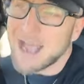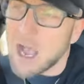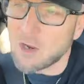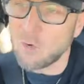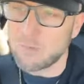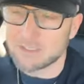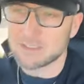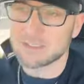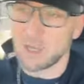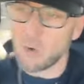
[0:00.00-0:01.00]
taco
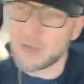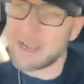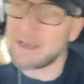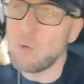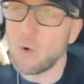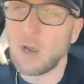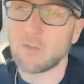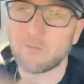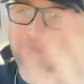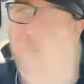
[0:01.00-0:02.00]
business? Okay,
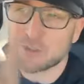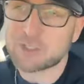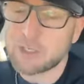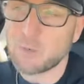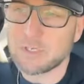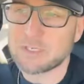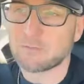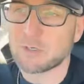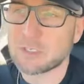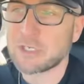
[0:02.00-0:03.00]
well, the first year we
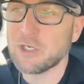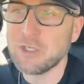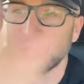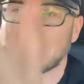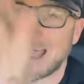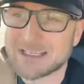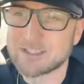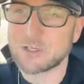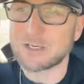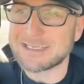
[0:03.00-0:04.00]
did really good. The
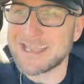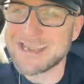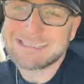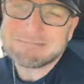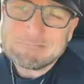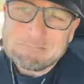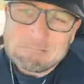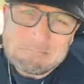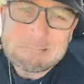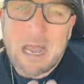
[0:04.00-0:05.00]
last 30 days,
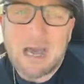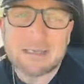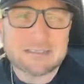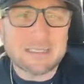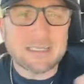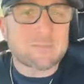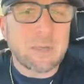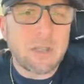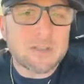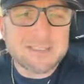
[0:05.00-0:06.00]
honestly, it's
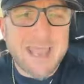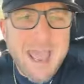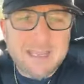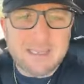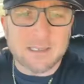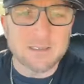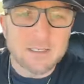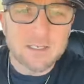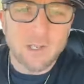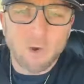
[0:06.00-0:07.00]
been a little stagnant,
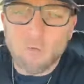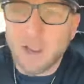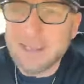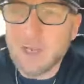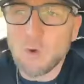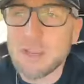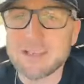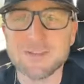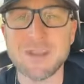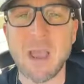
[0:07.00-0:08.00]
right?
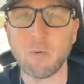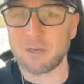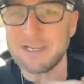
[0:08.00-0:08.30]
Okay, so now we're